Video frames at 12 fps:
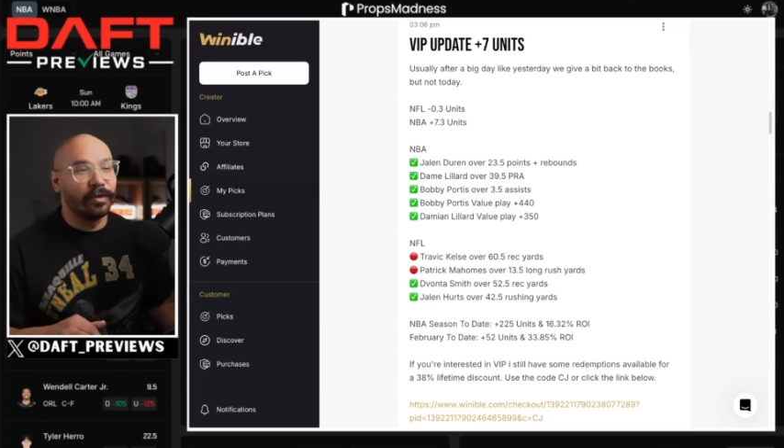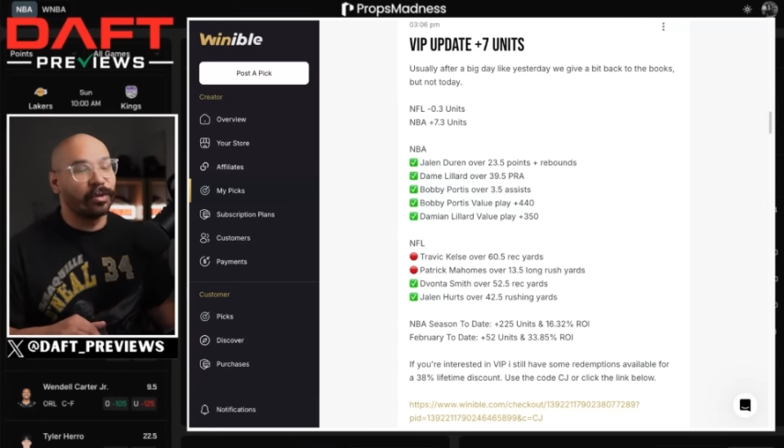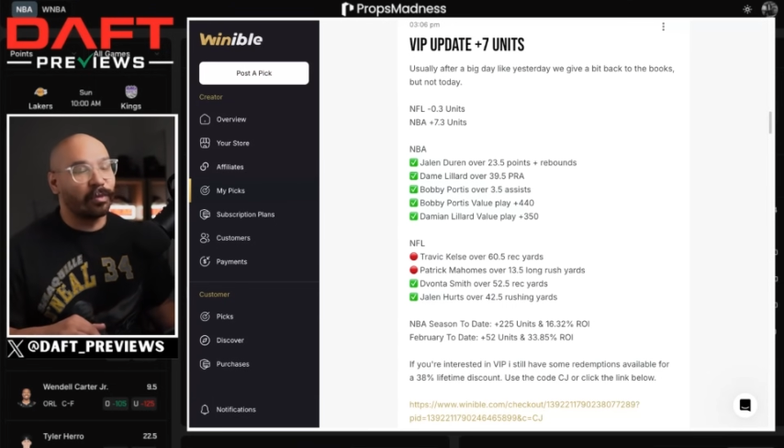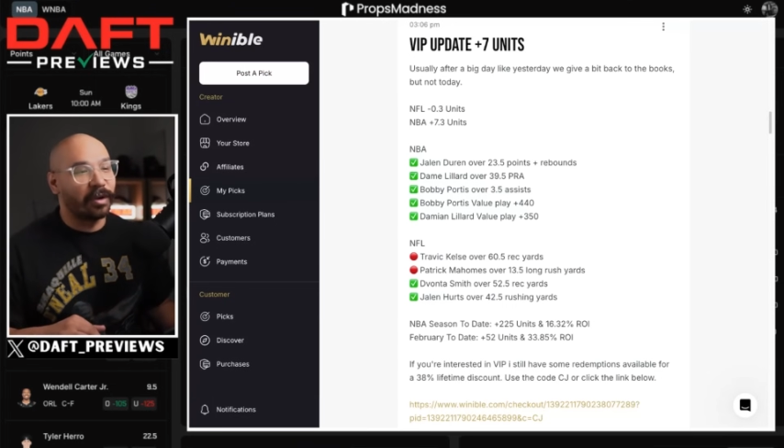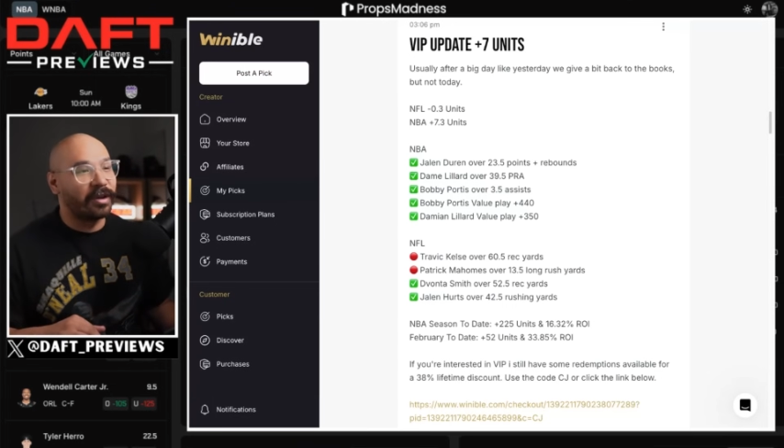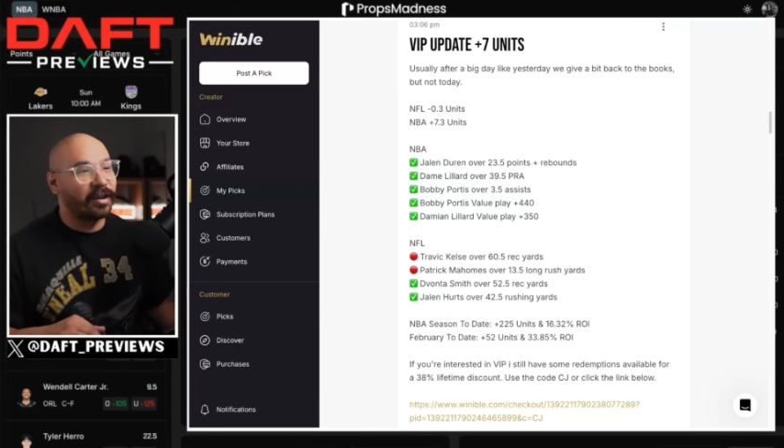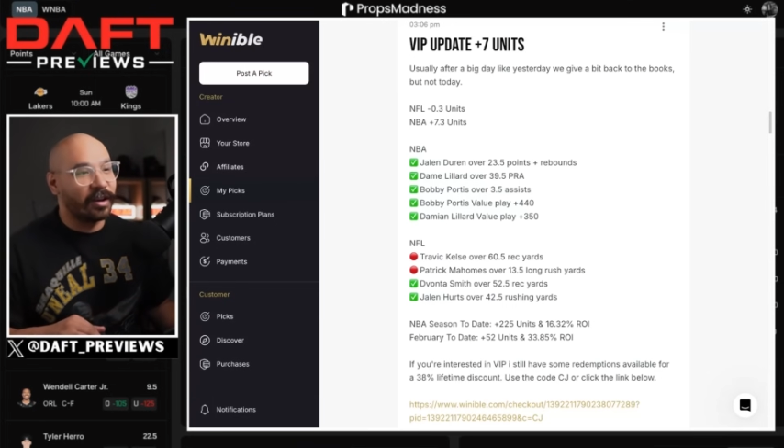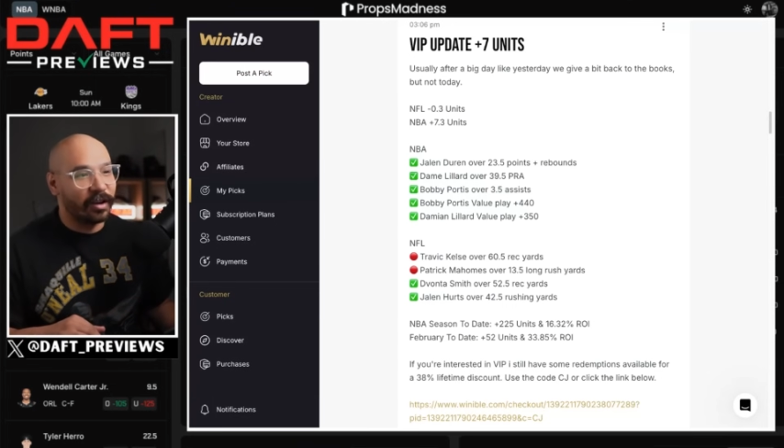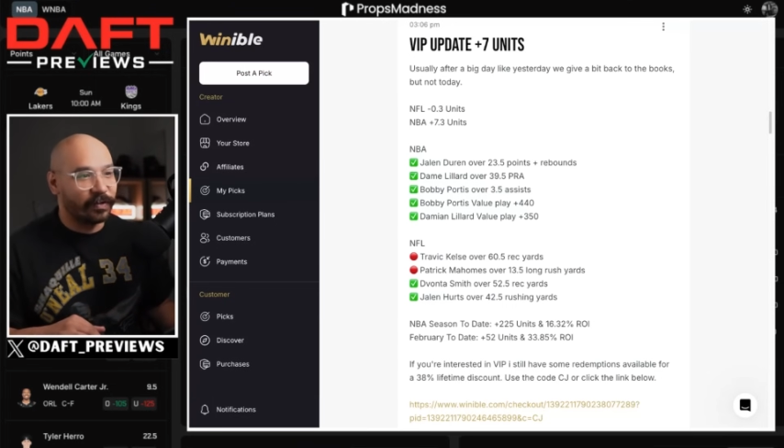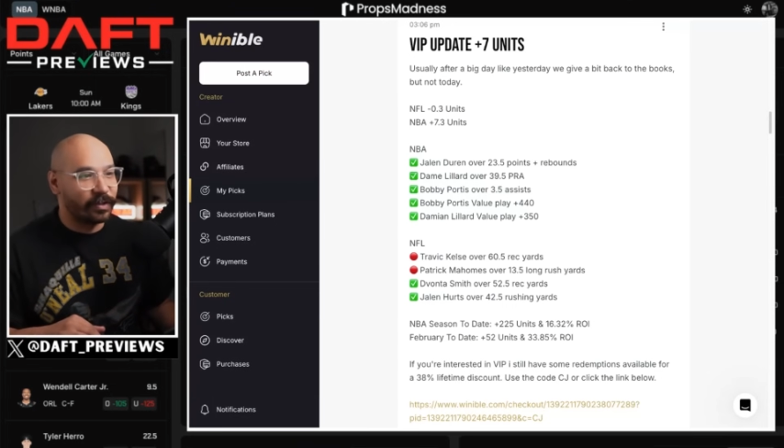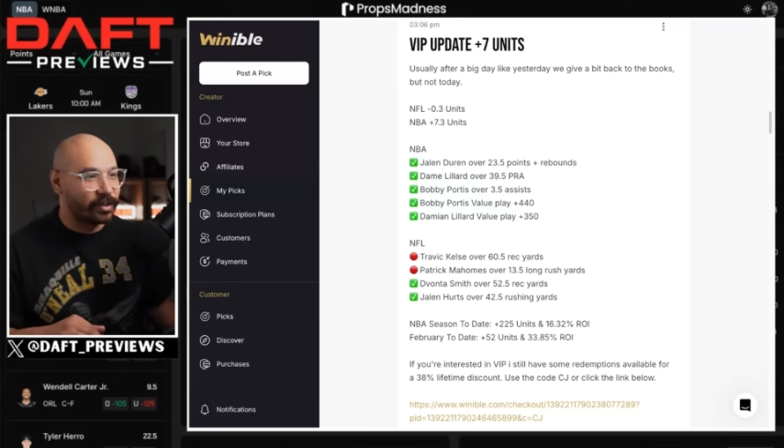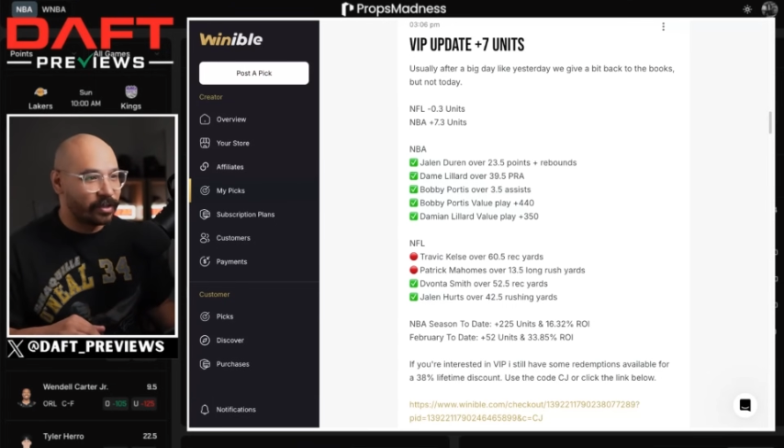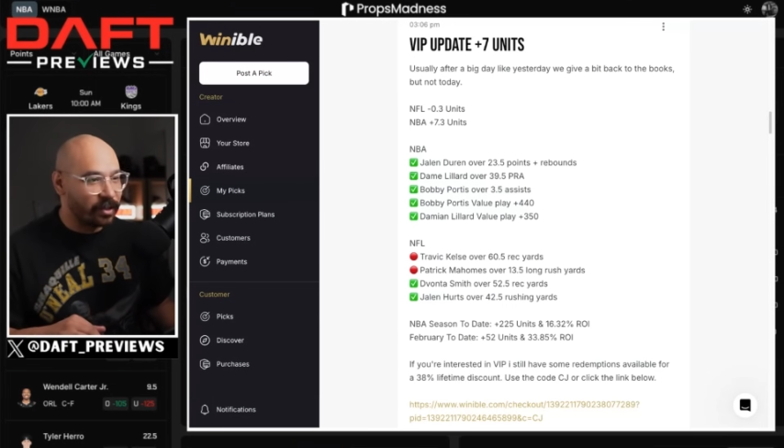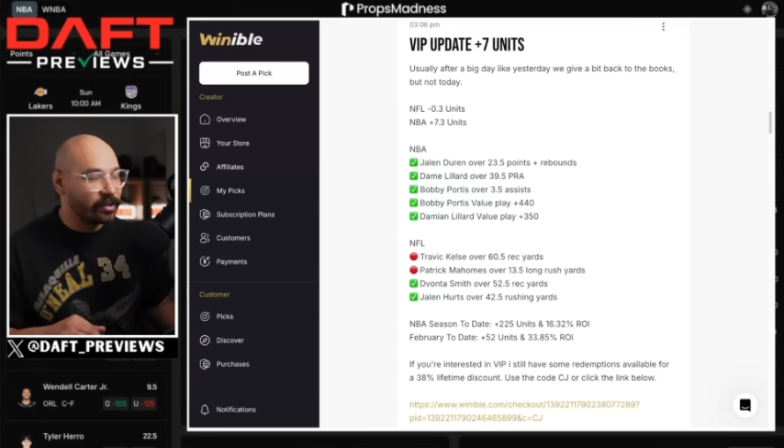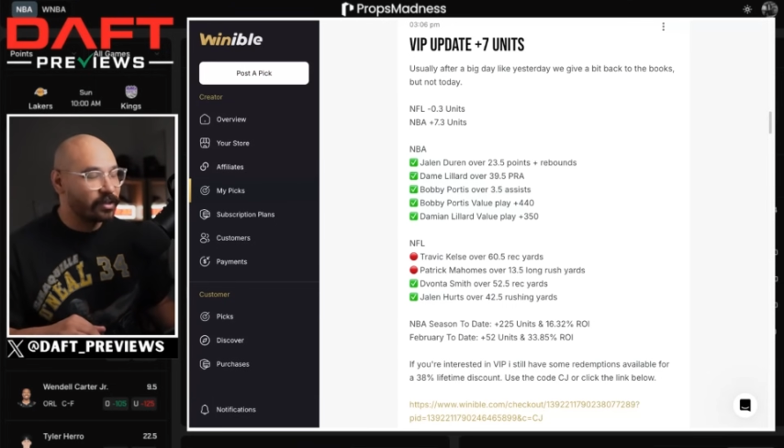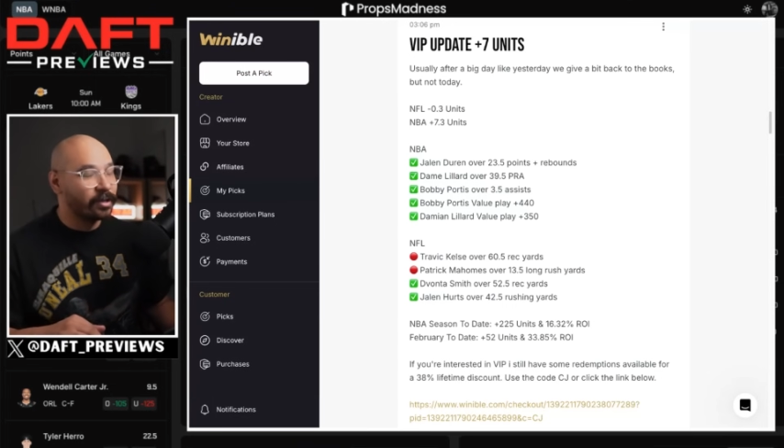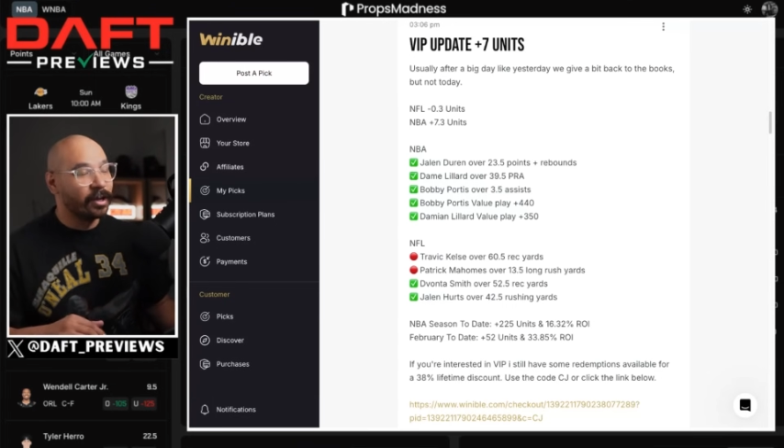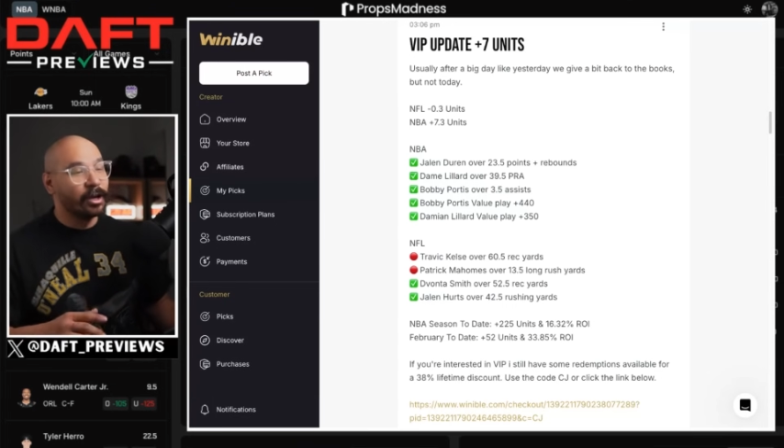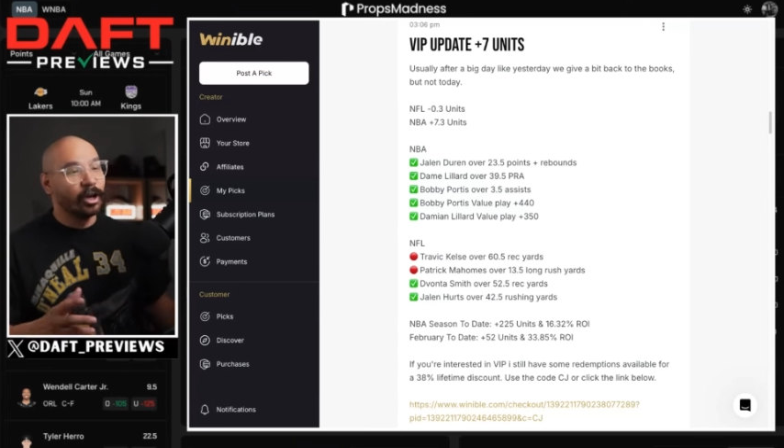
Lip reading: 3.5 assists.